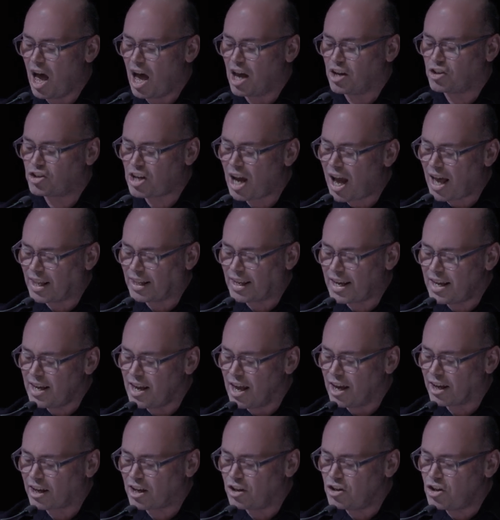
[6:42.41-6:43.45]
Charlie,
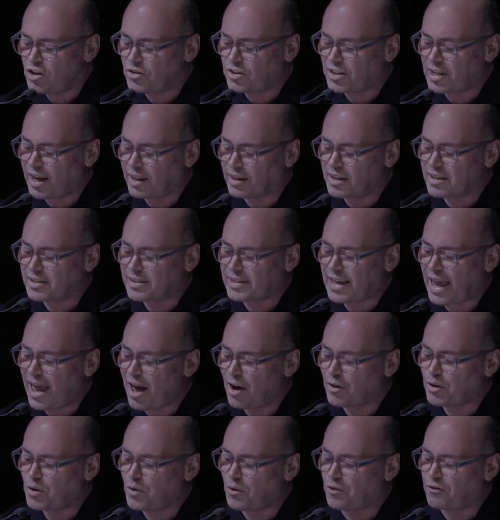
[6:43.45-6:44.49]
can you tell us how
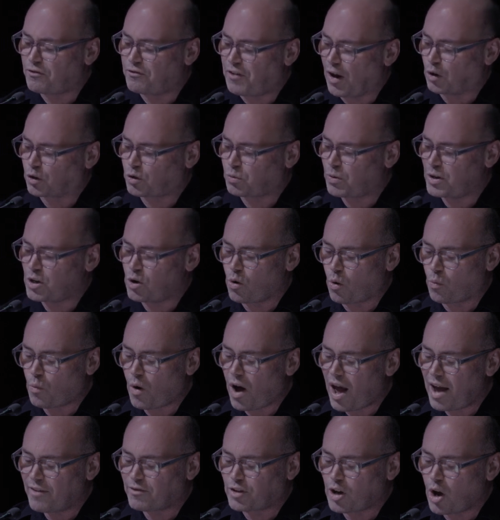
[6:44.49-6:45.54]
you felt when you
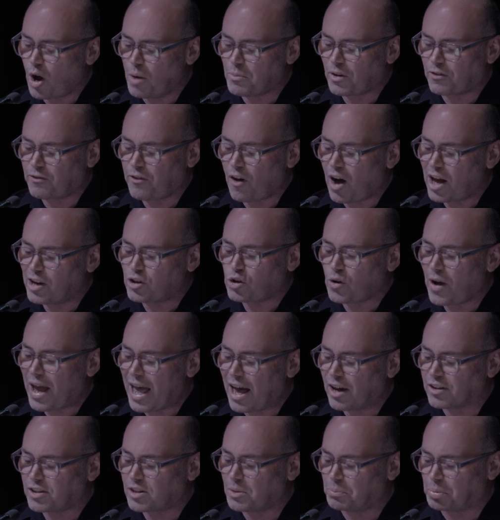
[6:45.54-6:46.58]
arrived home to find your
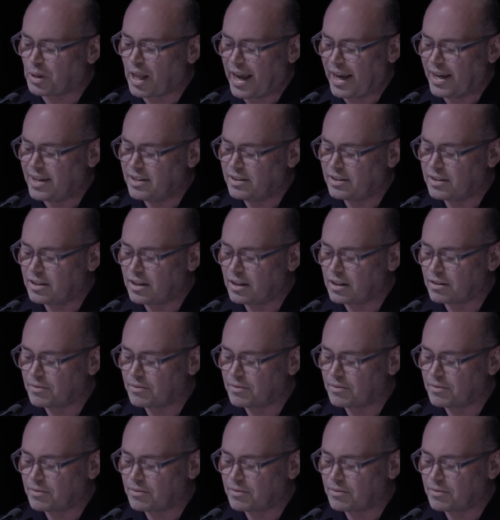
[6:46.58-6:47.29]
house ablaze?